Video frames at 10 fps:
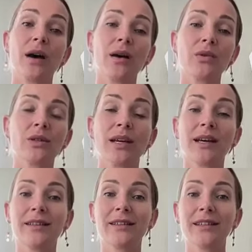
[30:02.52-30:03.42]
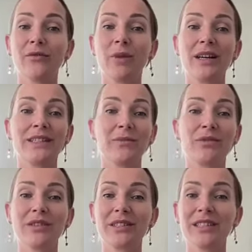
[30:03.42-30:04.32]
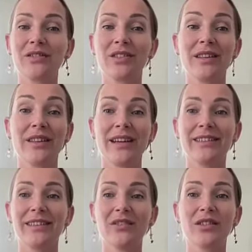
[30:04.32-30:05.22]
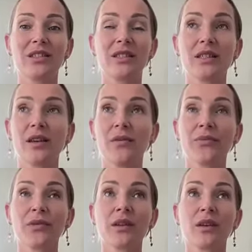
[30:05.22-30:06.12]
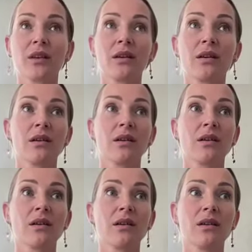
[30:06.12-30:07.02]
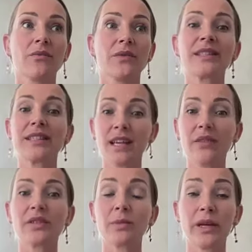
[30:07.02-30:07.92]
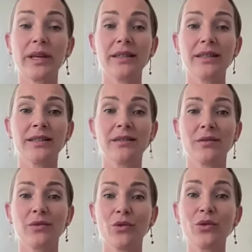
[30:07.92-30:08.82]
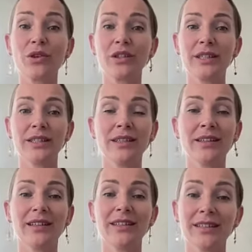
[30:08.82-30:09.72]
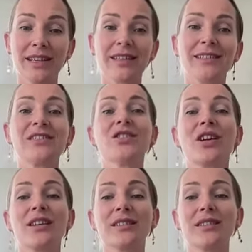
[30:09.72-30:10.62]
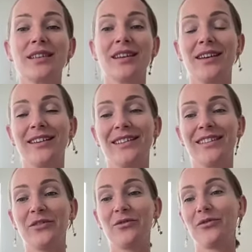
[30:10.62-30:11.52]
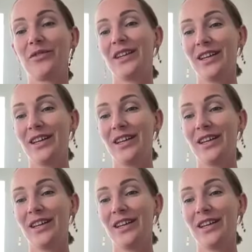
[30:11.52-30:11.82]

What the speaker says: out. And if body perceives that there is a safe space for releasing, it takes a chance. And if